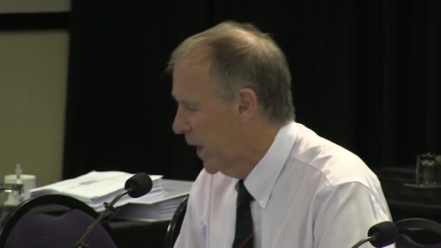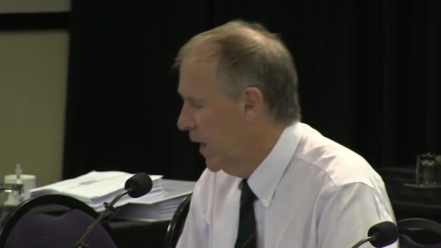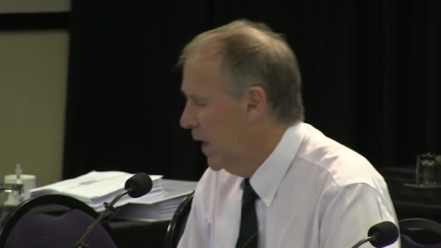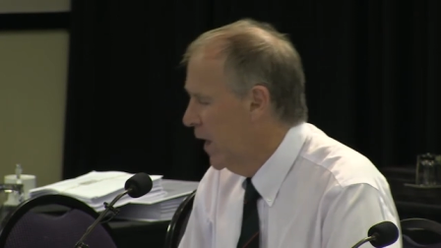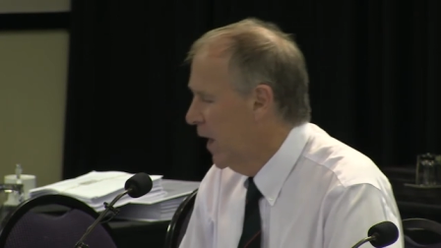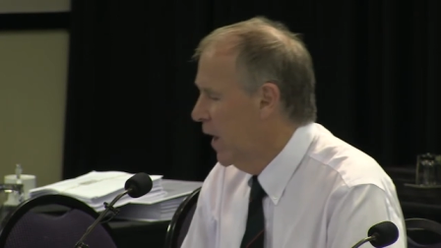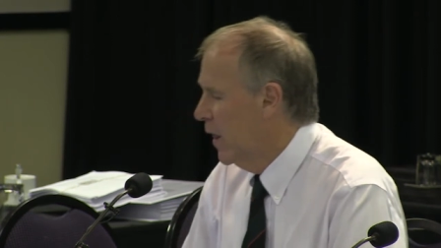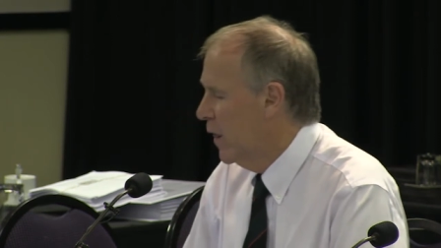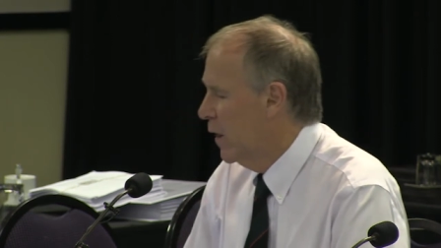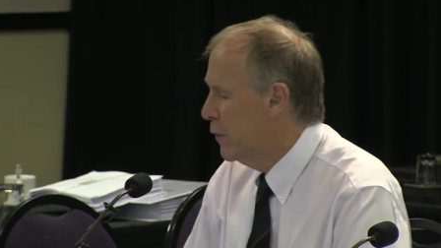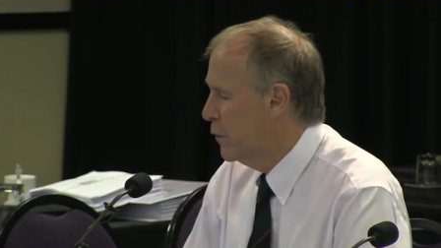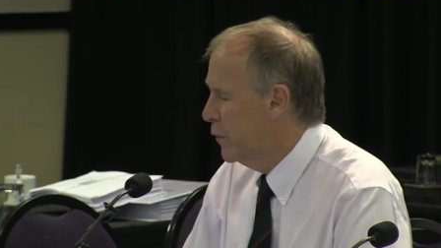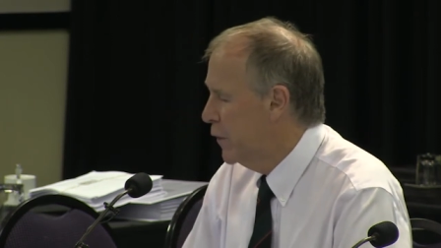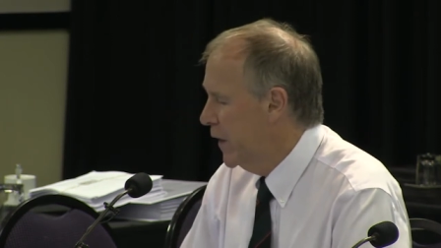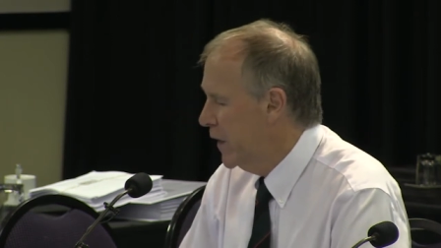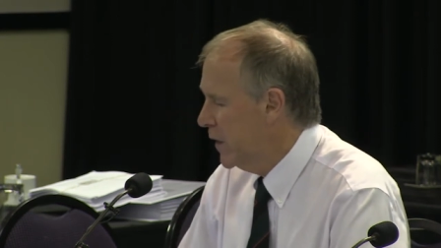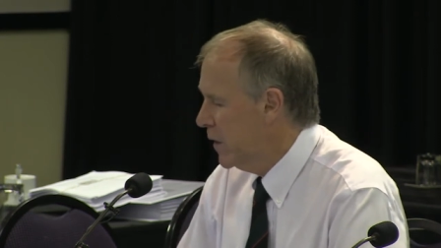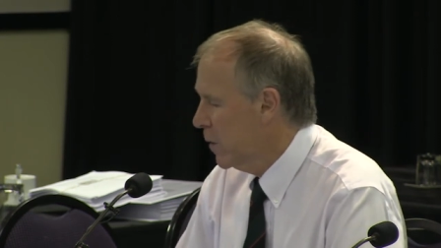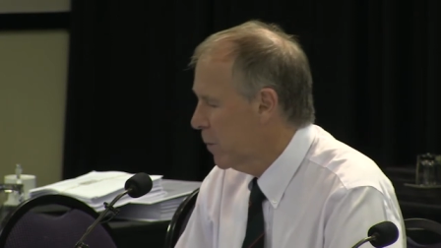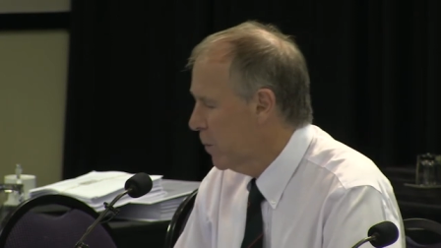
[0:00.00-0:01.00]
The
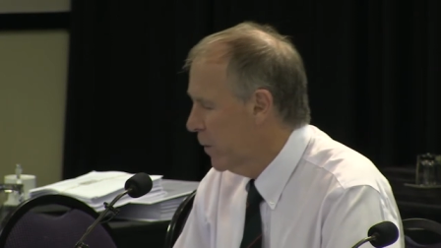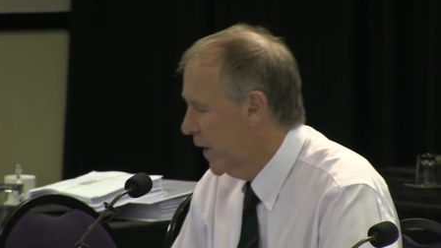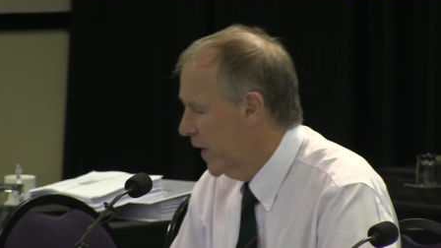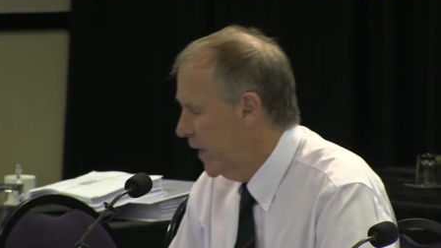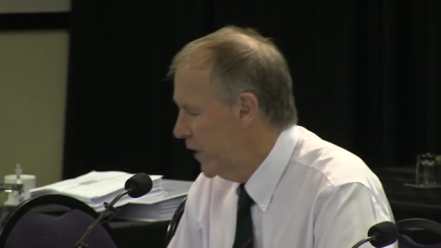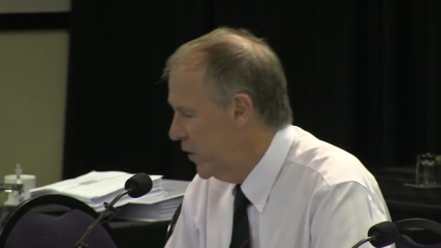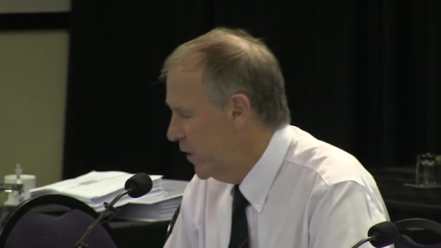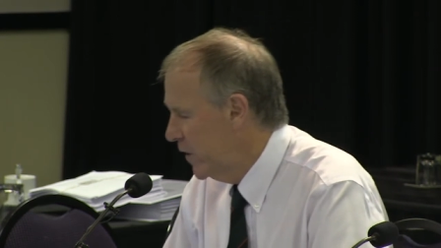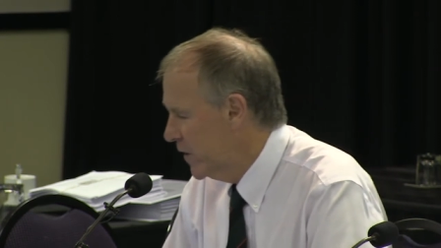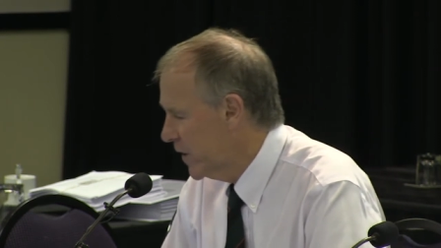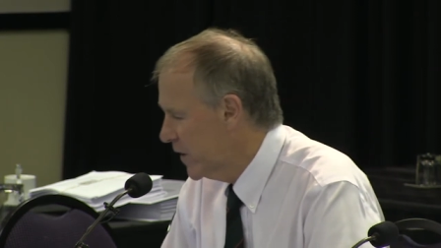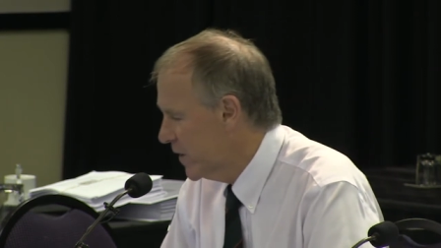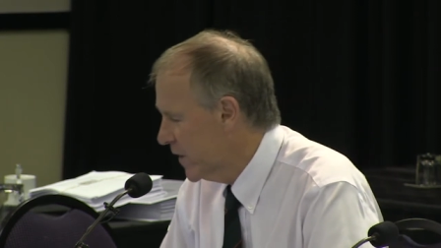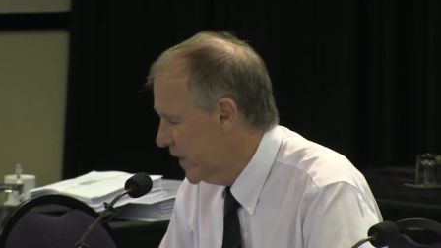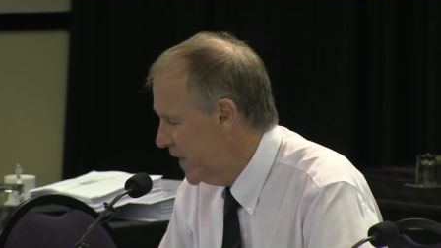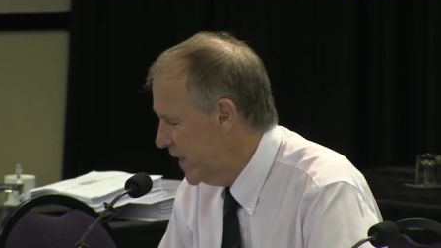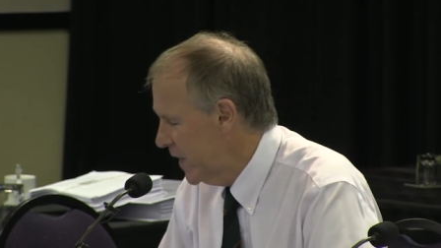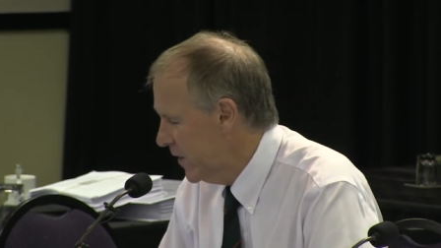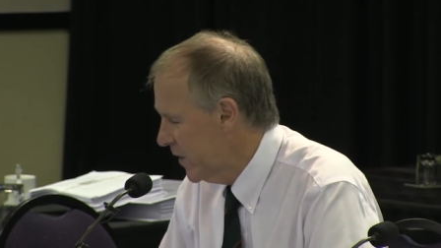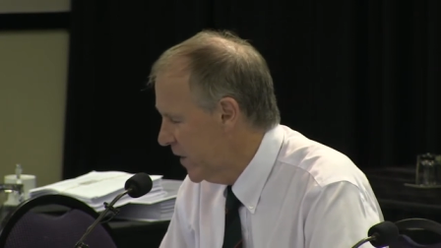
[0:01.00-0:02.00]
fetal brain uses
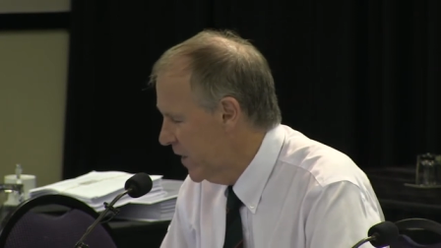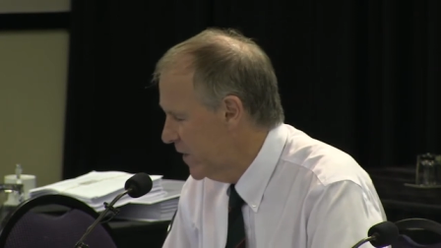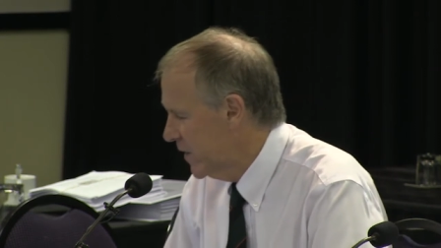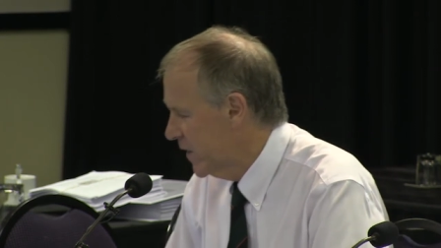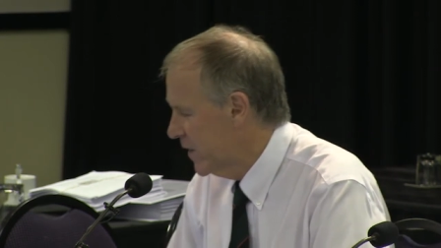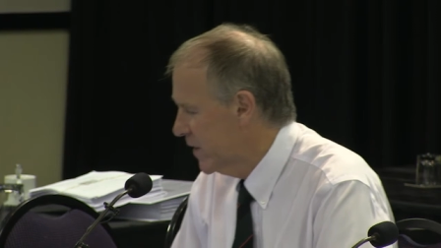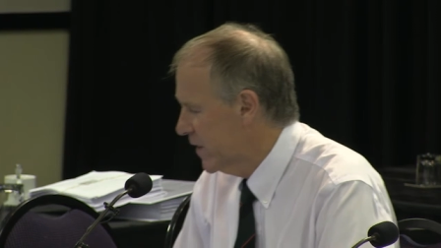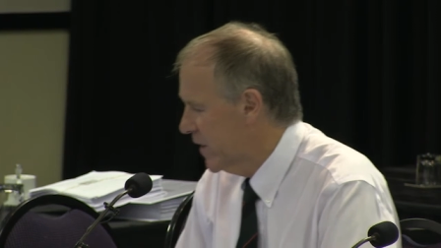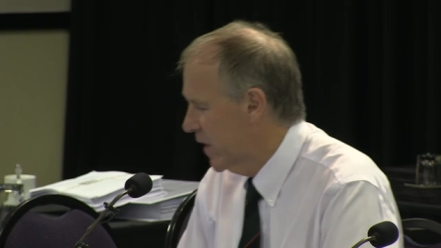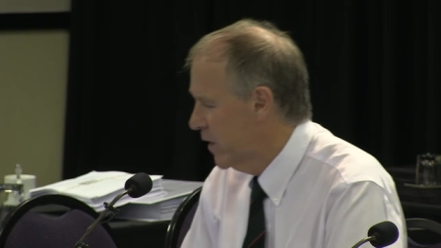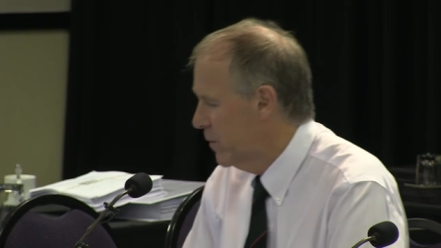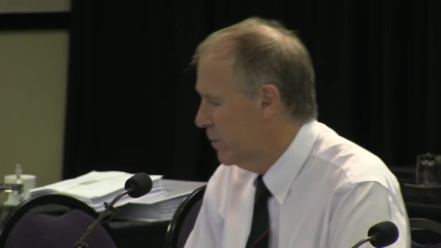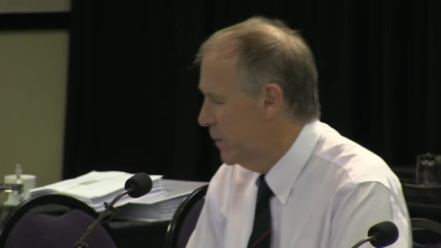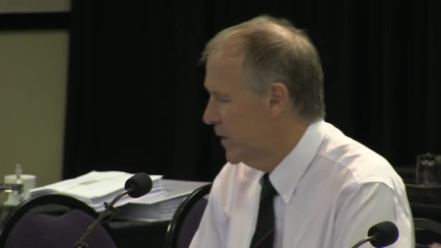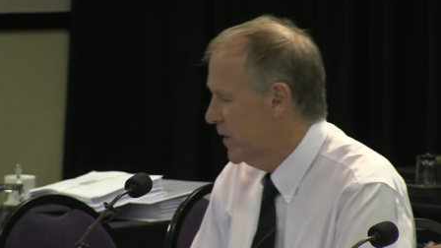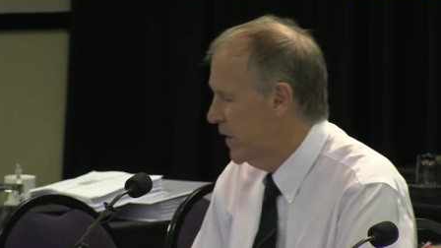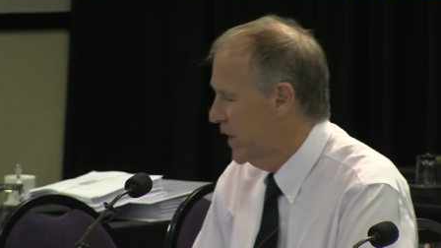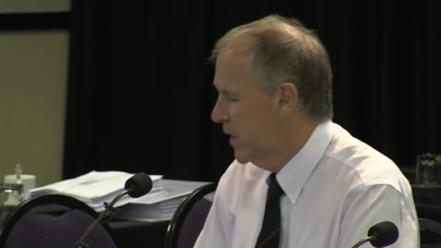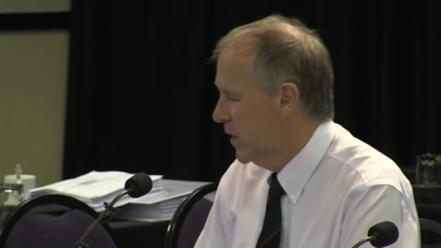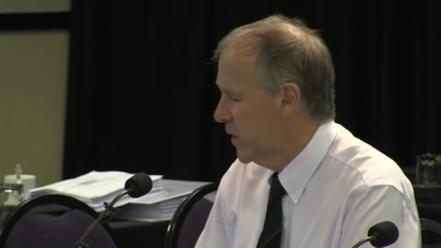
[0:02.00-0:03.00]
ketones instead of
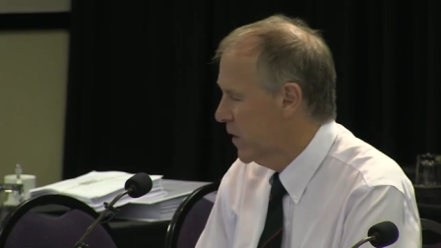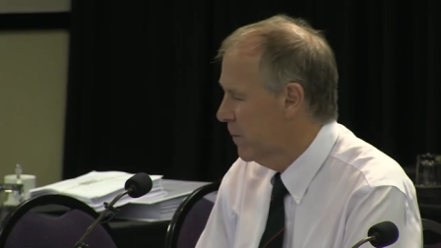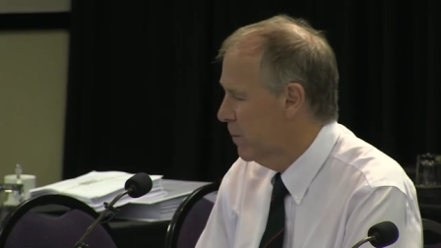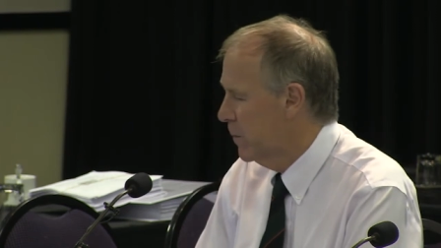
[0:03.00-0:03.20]
maternal,